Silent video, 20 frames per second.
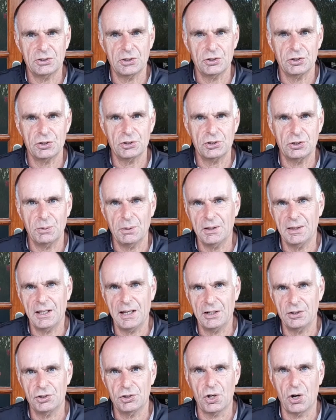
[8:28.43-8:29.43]
are just doing
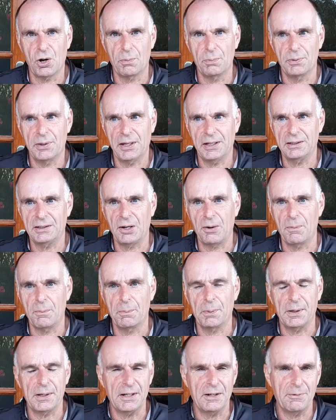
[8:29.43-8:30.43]
their job. They don't
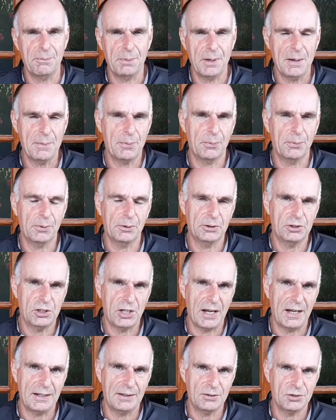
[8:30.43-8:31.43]
believe people will
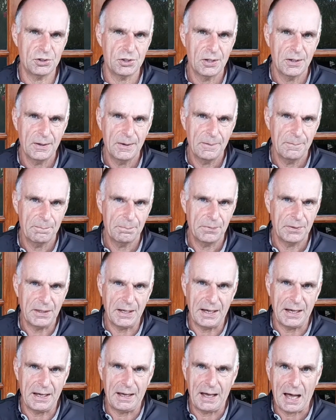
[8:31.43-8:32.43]
change
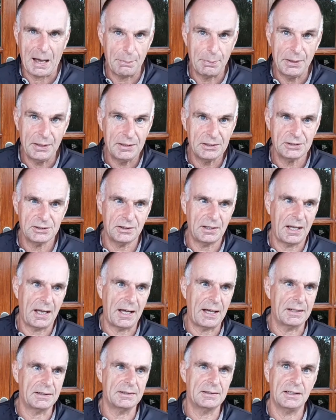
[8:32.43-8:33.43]
their habits,
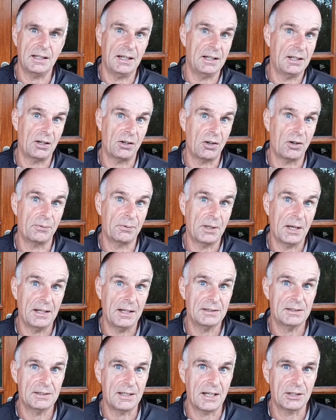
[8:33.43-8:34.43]
and in a lot of
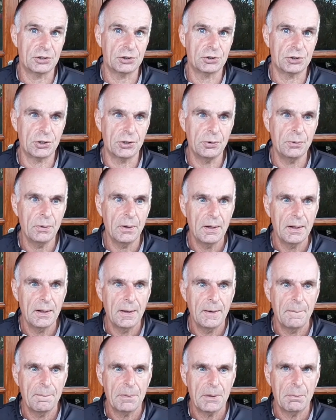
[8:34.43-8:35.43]
cases that's true,
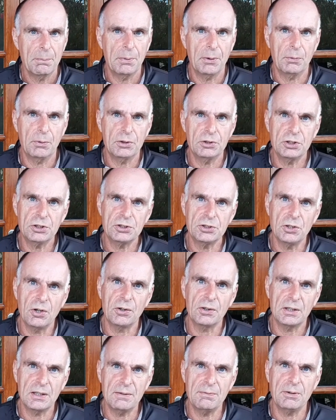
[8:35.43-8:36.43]
but we're just
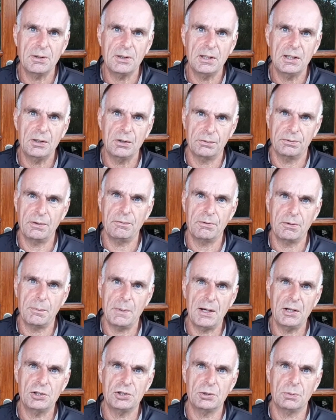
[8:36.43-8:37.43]
not given enough
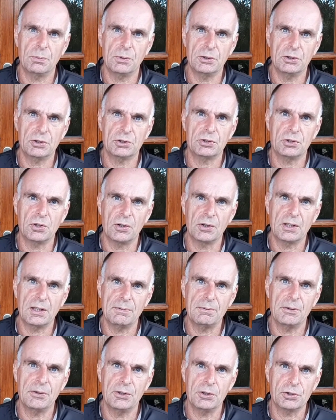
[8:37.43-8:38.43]
information. We're just not
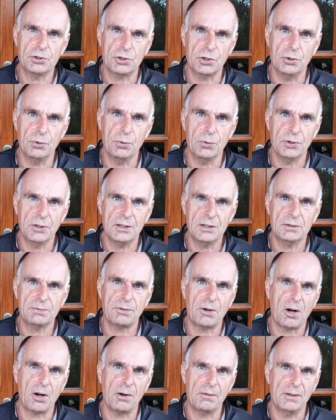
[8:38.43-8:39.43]
given the truth. It's
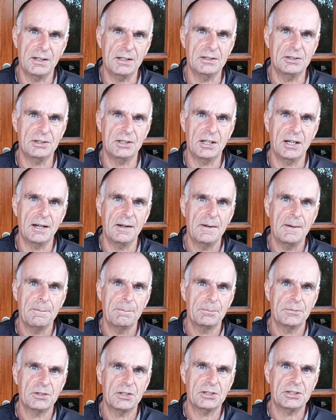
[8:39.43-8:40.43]
far easier
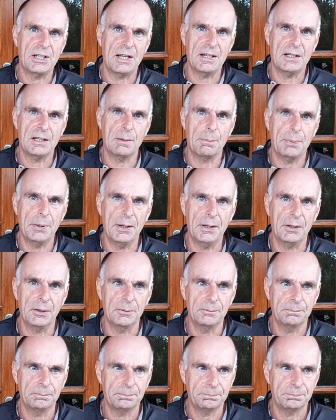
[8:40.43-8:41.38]
to take a pill